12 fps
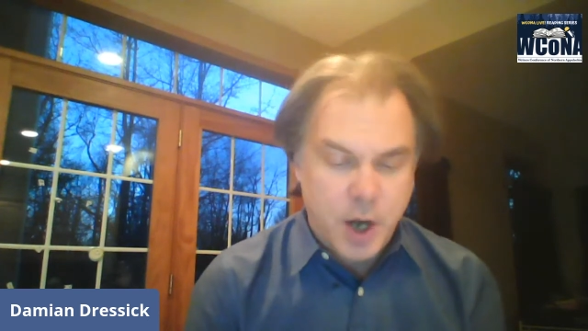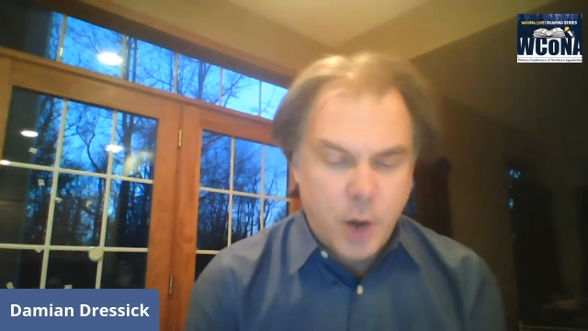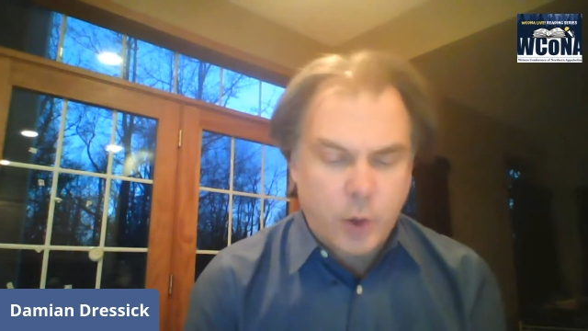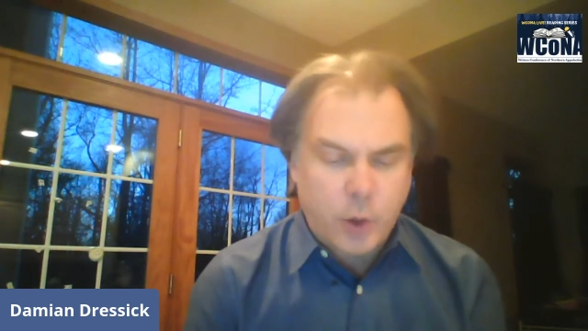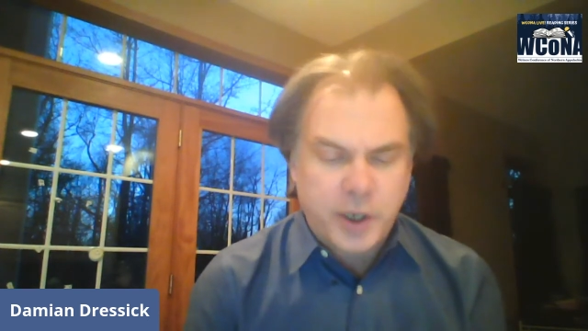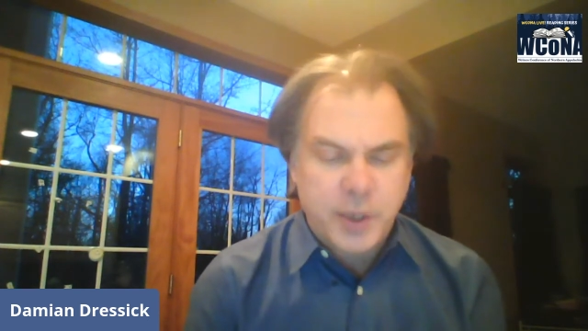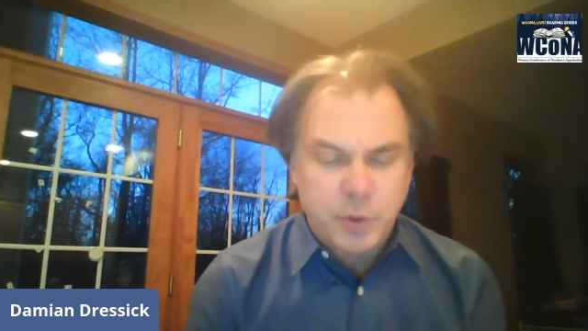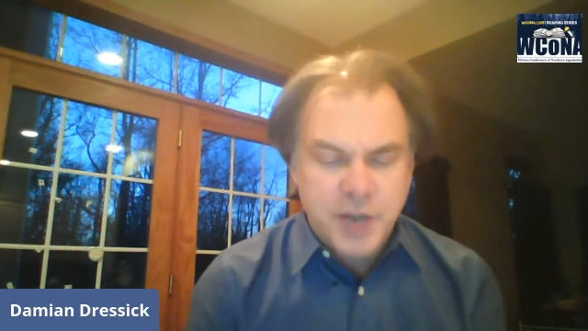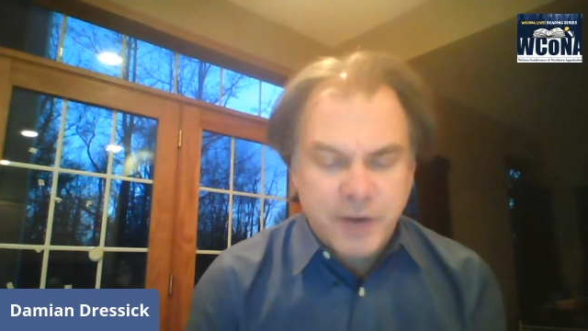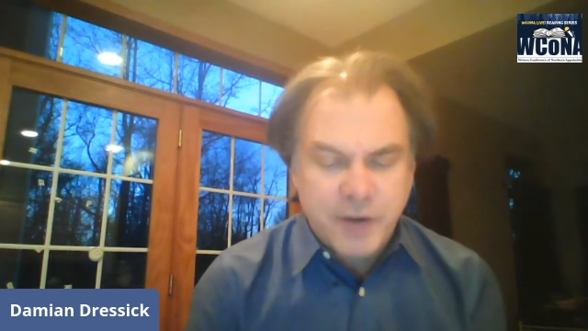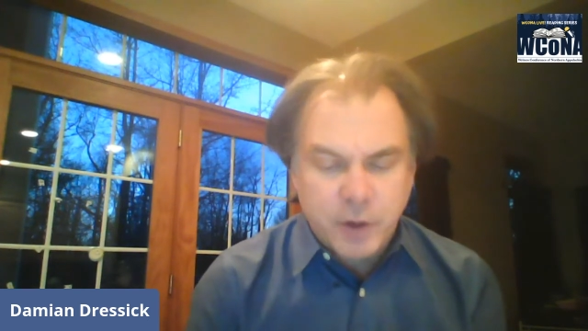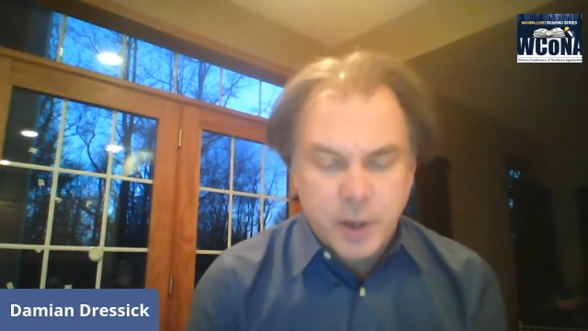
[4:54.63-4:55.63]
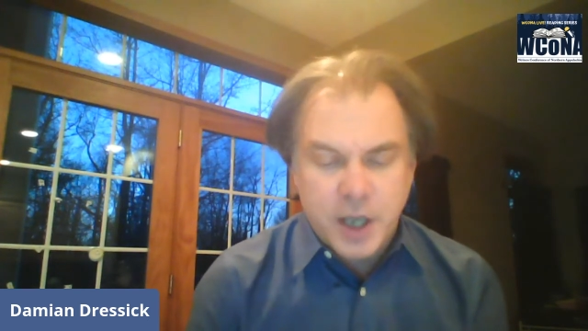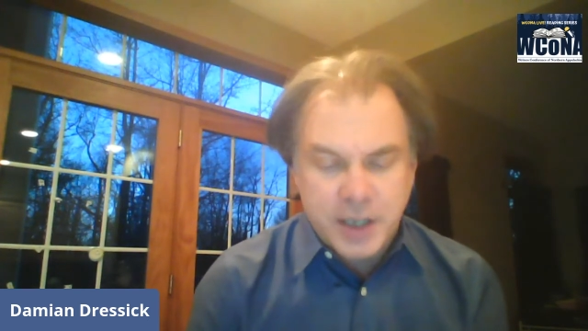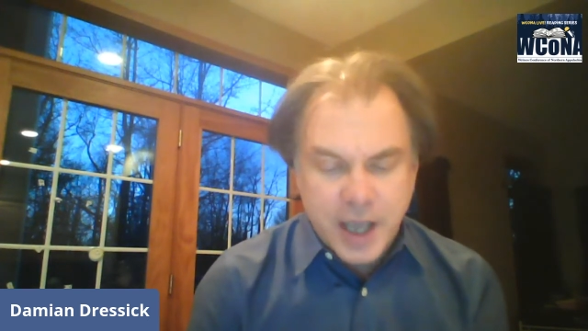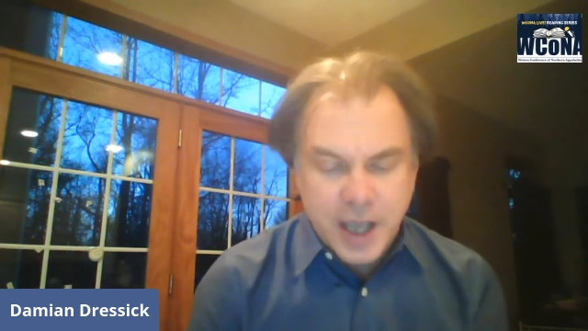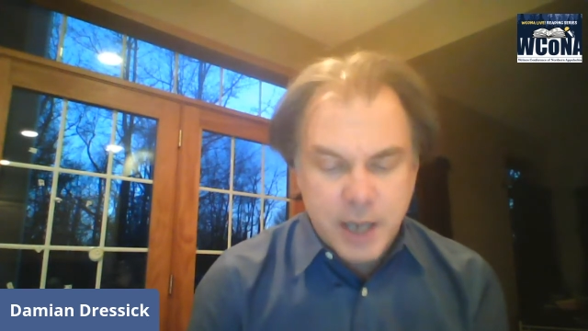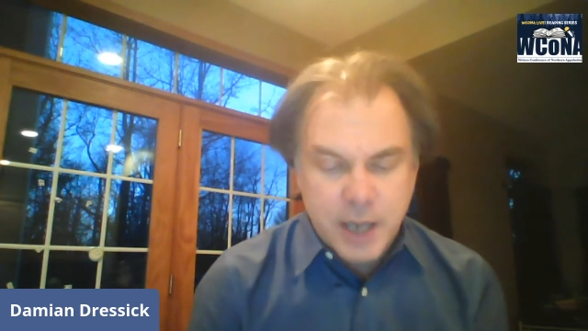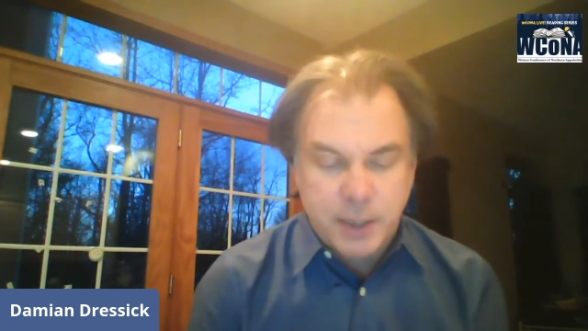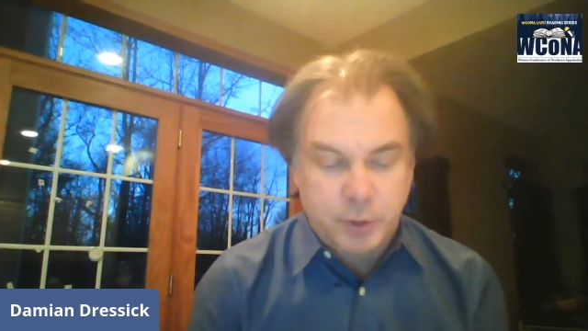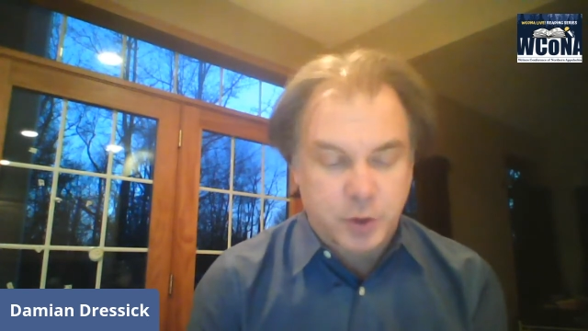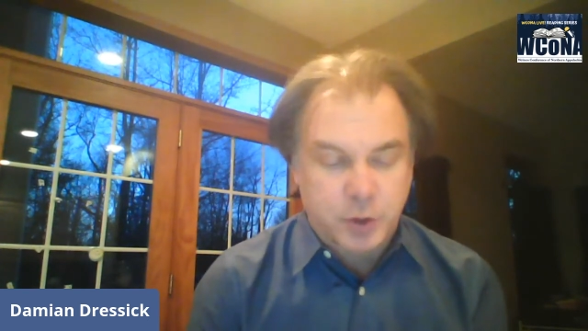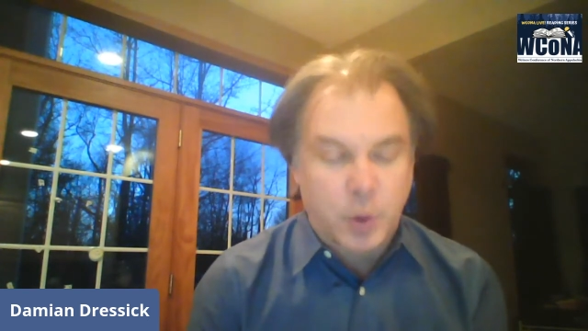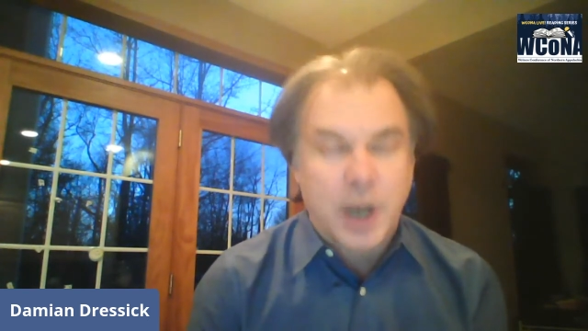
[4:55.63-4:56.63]
where he will never again be
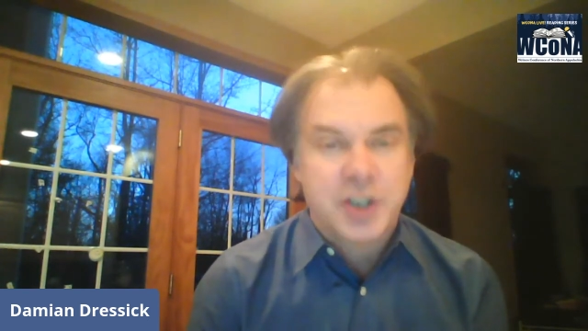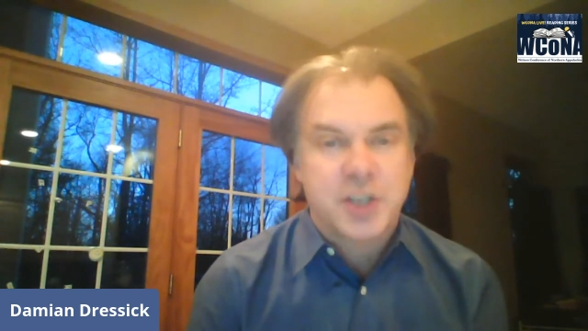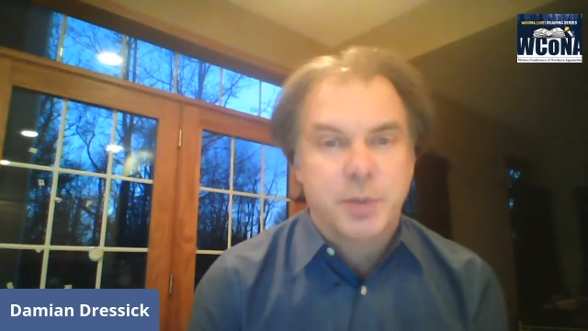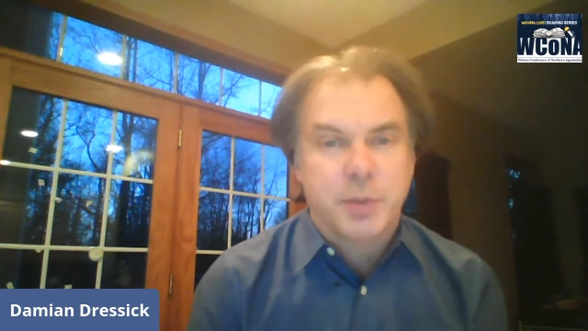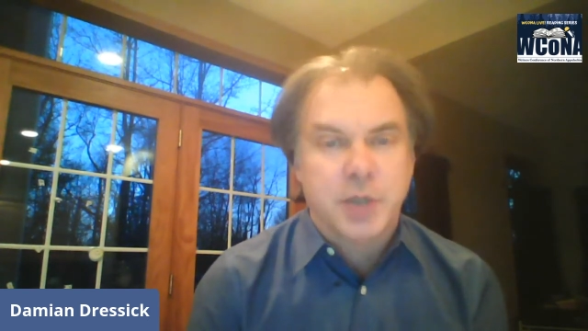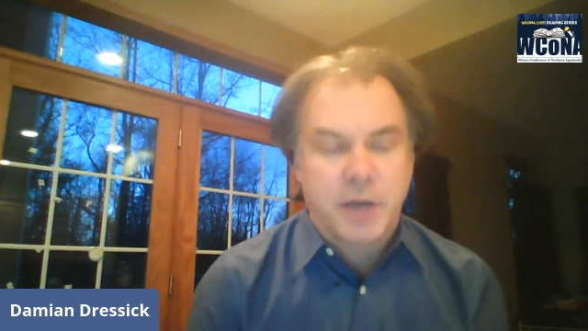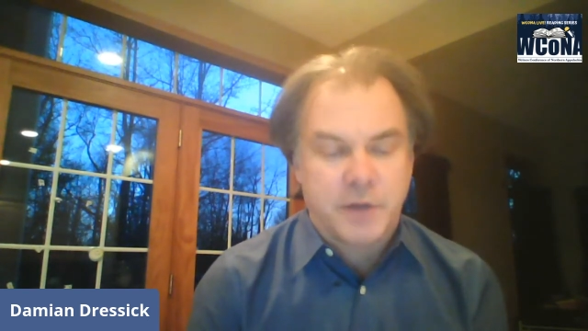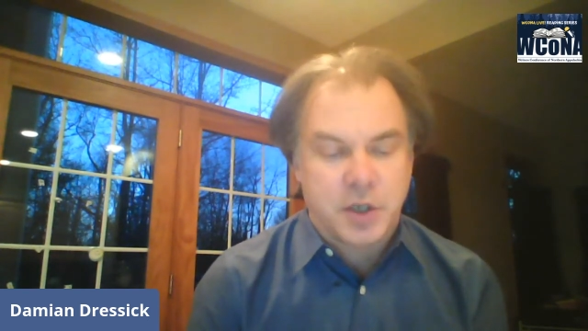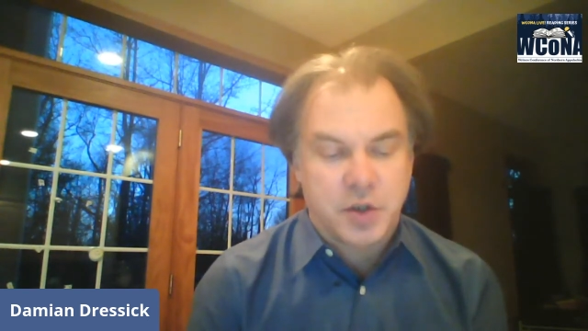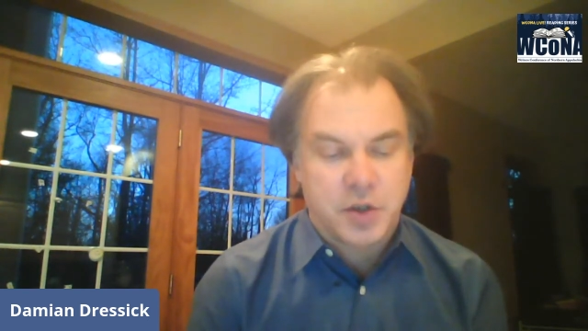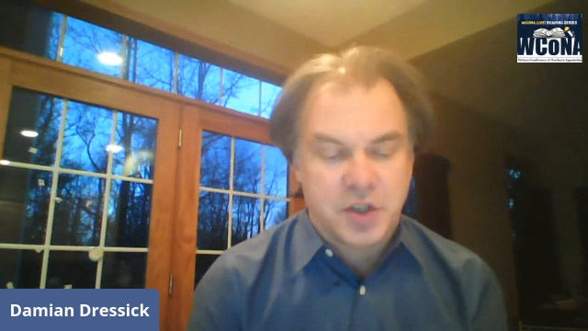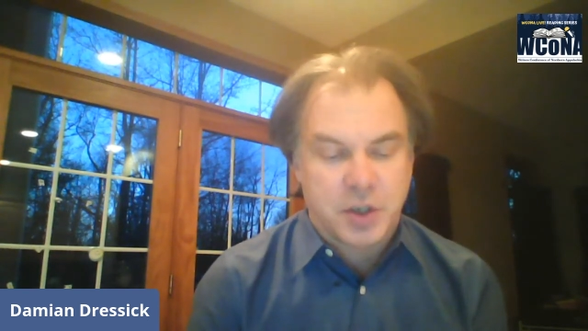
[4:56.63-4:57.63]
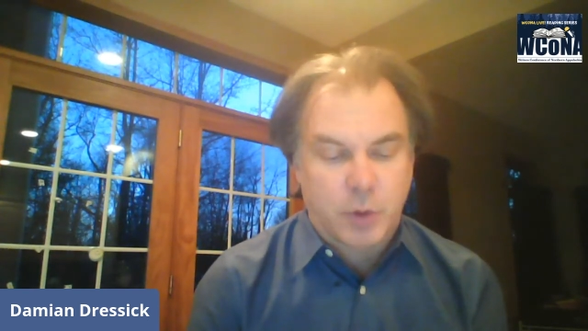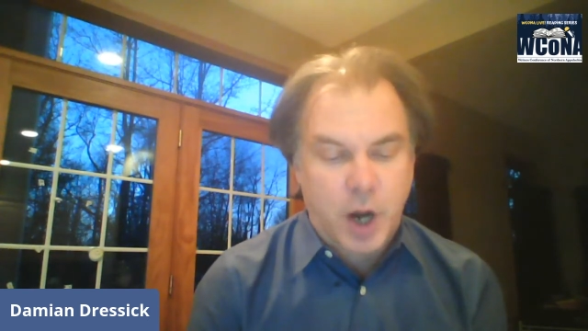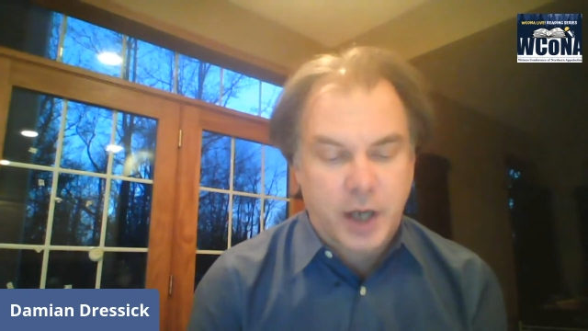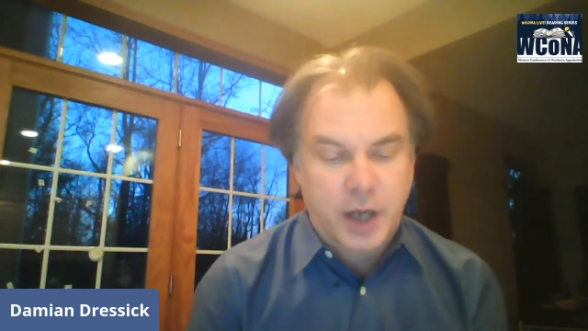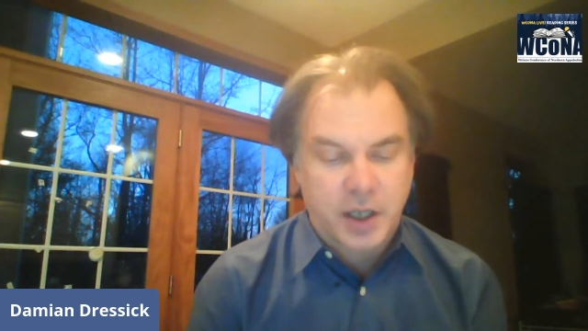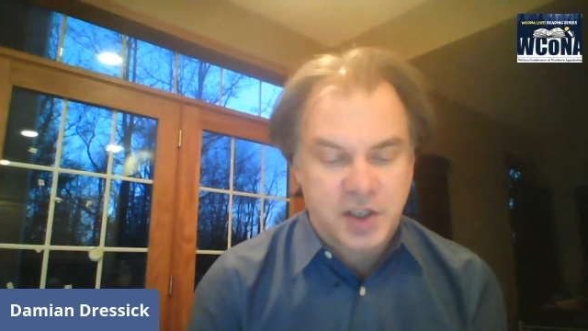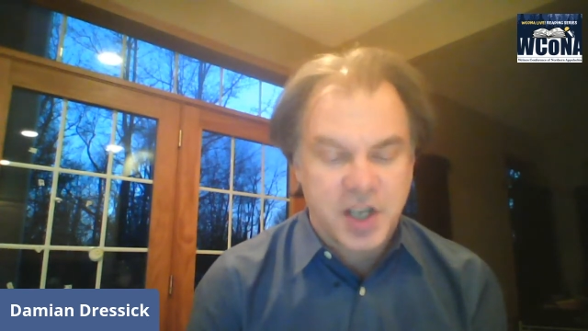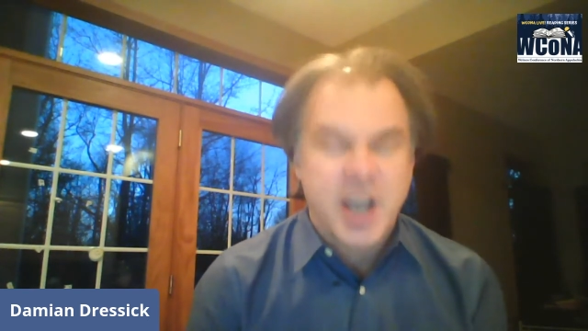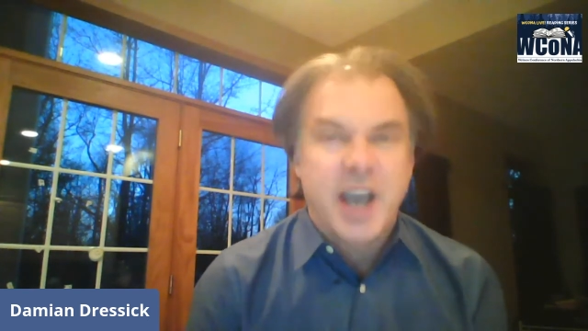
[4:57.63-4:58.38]
able to watch his beloved Houston Rockets